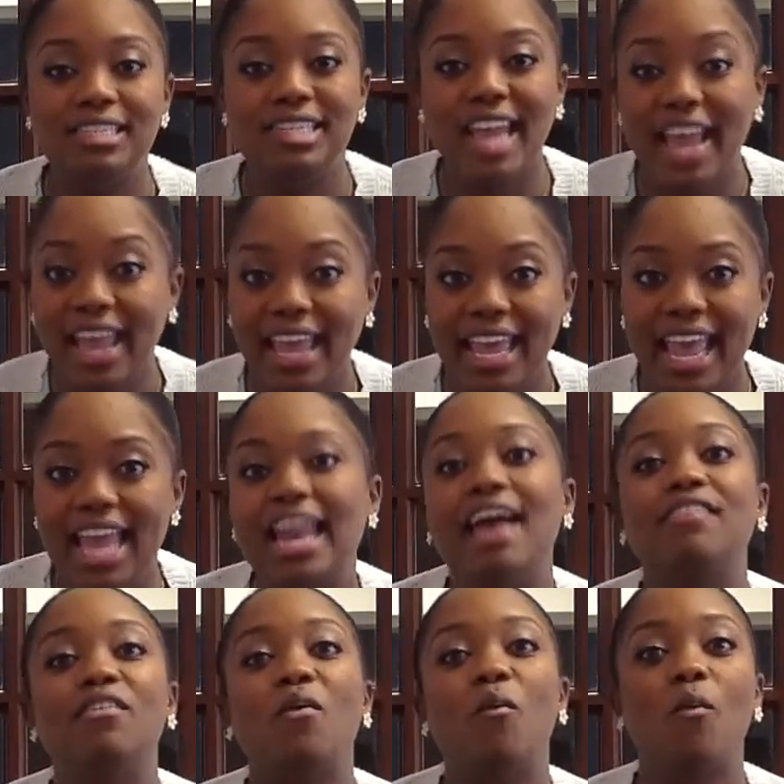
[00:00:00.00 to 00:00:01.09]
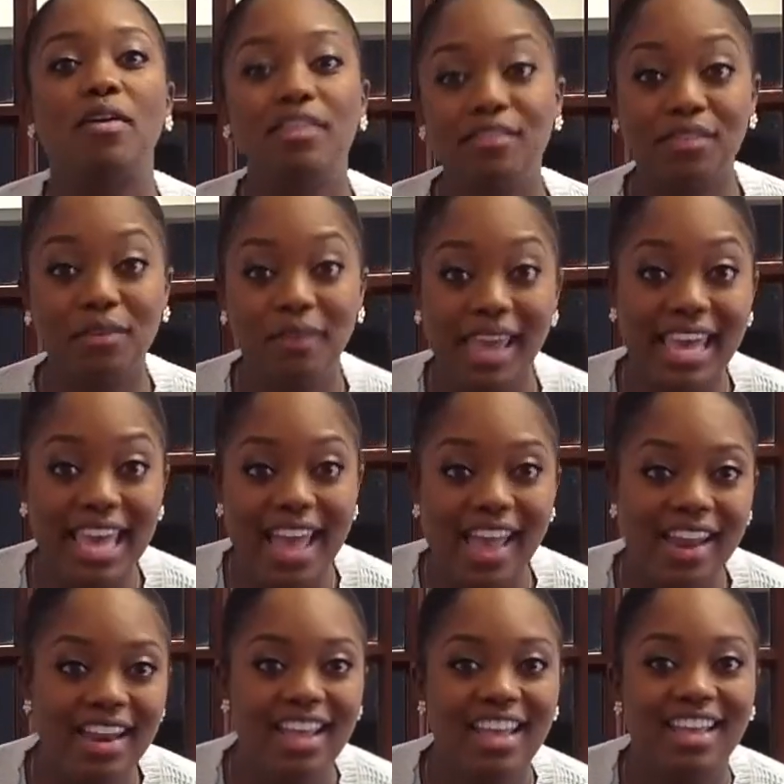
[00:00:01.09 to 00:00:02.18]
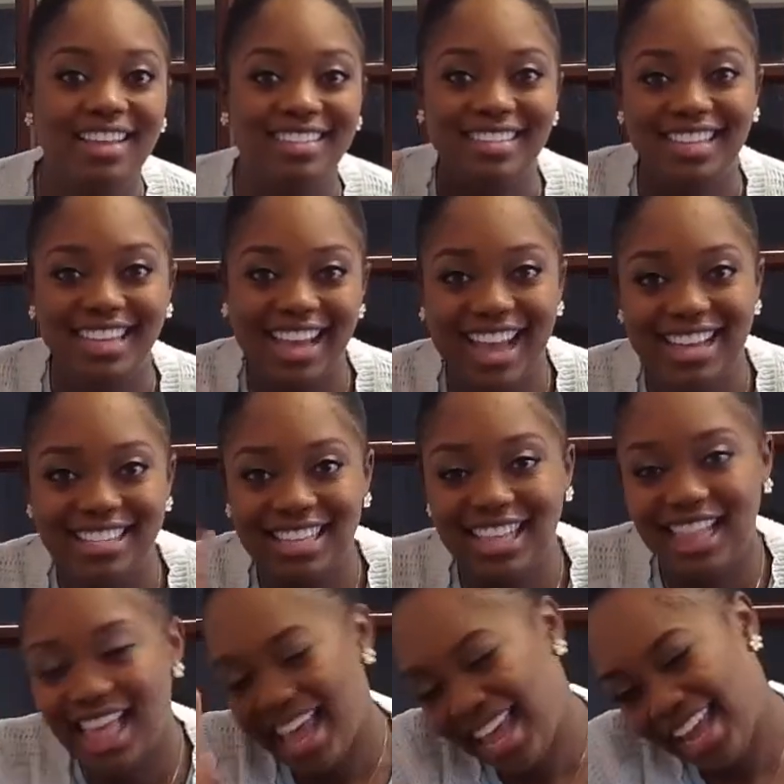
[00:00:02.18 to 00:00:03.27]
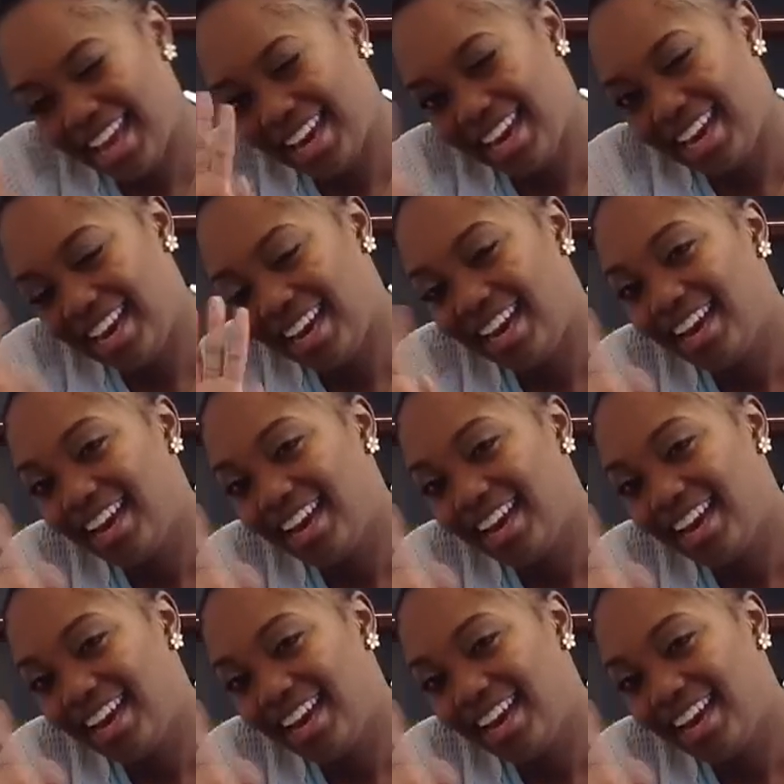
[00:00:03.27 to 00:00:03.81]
day and have a wonderful weekend. See you guys later.